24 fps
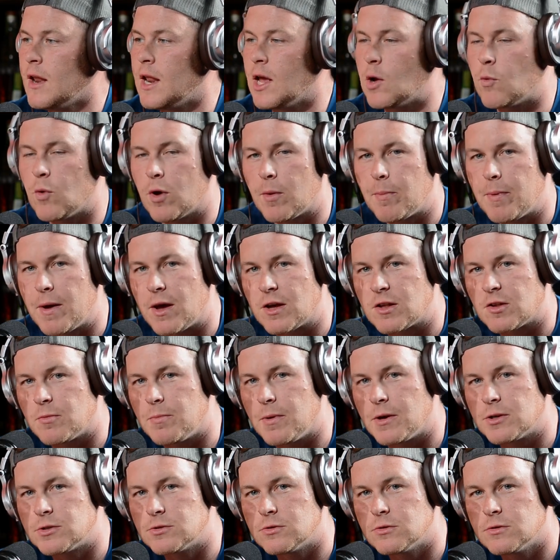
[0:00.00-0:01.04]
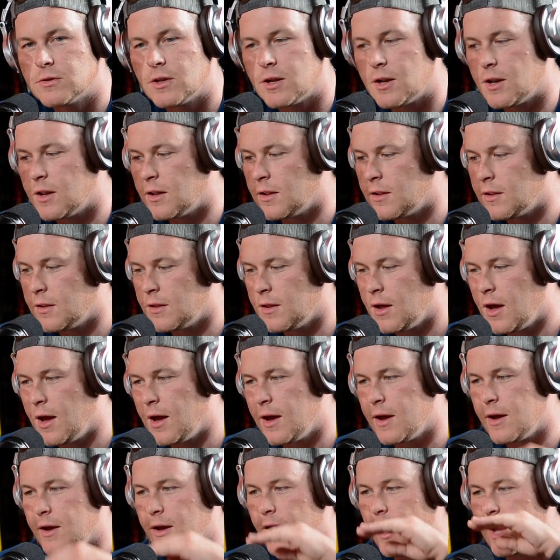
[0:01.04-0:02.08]
Kenny Kwikpak special that
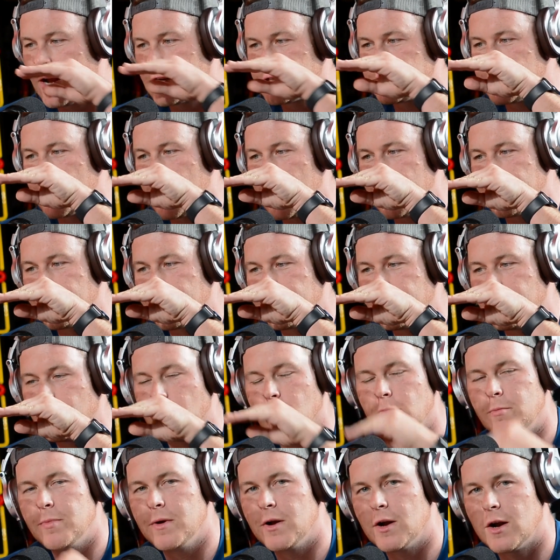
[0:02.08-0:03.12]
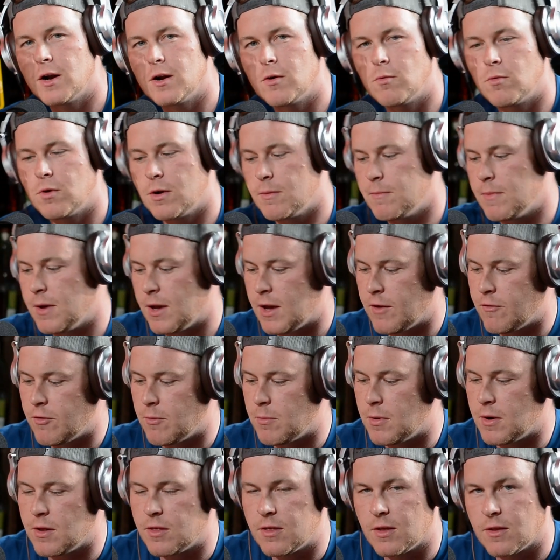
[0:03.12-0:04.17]
I actually had a full beer. I don't want to make
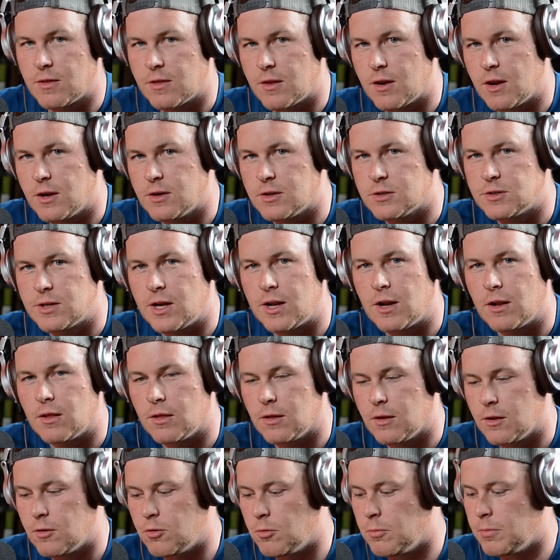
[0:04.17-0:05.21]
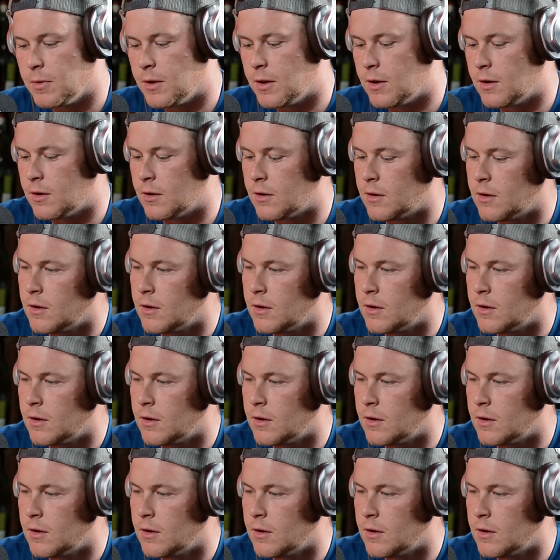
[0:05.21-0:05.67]
everybody think that I just had a little bit.